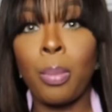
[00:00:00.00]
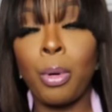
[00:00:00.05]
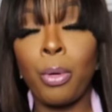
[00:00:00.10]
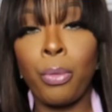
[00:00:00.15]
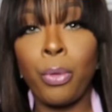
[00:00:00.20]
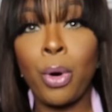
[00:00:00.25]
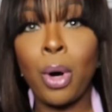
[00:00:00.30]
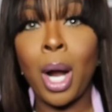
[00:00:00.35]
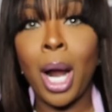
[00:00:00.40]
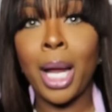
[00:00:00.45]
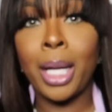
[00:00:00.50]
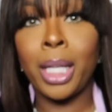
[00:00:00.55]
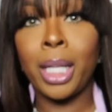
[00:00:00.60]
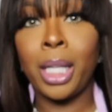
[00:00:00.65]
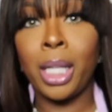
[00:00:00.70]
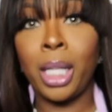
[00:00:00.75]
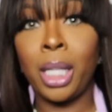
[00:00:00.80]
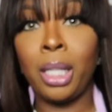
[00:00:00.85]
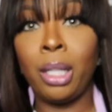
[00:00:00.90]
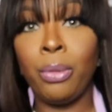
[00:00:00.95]
before I
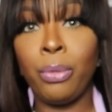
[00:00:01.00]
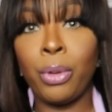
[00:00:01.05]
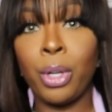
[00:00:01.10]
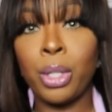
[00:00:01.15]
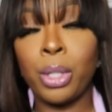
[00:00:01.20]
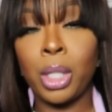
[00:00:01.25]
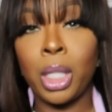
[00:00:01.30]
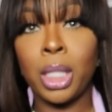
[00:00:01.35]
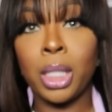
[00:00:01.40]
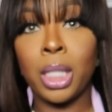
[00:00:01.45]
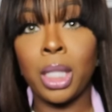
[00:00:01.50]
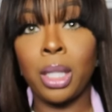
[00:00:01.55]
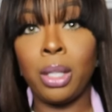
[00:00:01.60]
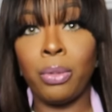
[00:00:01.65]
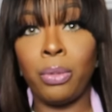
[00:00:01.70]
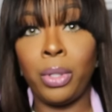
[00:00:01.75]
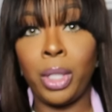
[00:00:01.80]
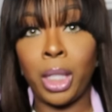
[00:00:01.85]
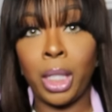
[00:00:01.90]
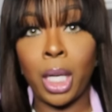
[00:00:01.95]
get any further into the
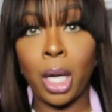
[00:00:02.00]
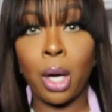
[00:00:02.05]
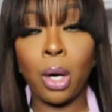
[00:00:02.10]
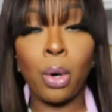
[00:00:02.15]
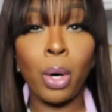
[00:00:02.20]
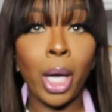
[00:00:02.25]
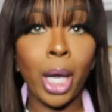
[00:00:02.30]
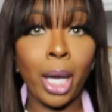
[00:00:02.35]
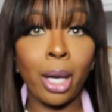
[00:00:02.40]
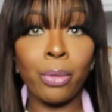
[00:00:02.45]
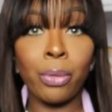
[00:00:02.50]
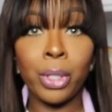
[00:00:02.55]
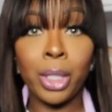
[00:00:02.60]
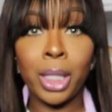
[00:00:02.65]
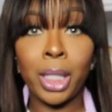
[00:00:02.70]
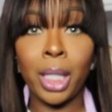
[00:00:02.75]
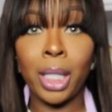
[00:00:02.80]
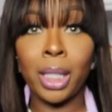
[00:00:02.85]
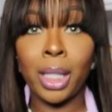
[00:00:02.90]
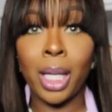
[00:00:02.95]
video,
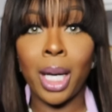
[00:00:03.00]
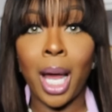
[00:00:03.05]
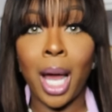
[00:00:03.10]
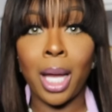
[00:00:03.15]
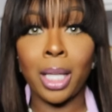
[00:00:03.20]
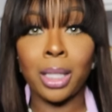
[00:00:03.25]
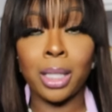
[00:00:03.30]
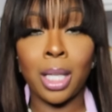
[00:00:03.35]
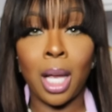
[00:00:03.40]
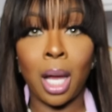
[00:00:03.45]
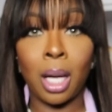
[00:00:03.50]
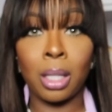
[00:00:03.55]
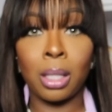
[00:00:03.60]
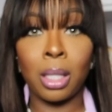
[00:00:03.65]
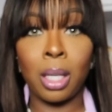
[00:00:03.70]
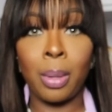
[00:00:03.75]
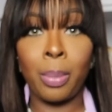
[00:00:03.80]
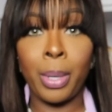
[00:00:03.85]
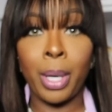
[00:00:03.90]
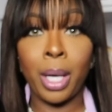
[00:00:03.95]
everything that I
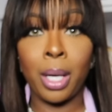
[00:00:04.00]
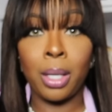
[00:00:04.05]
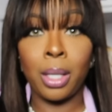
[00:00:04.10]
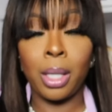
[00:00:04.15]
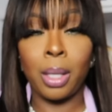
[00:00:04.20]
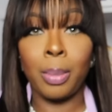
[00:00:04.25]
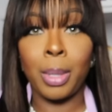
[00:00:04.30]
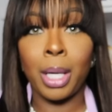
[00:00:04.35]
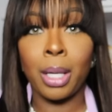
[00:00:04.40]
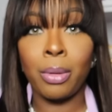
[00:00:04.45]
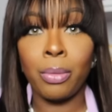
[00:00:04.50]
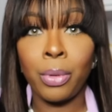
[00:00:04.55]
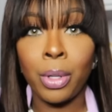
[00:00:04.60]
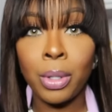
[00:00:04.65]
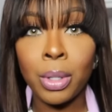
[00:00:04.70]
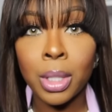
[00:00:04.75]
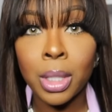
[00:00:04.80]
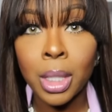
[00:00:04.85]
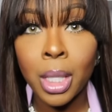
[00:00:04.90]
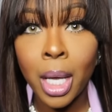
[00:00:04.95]
talk about, am I in
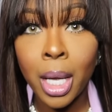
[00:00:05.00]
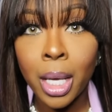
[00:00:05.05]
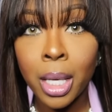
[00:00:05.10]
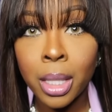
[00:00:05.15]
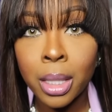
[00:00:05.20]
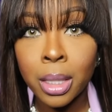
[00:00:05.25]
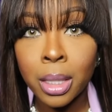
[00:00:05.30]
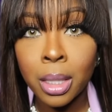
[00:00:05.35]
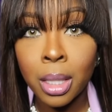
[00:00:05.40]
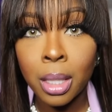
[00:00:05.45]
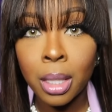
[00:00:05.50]
focus, guys?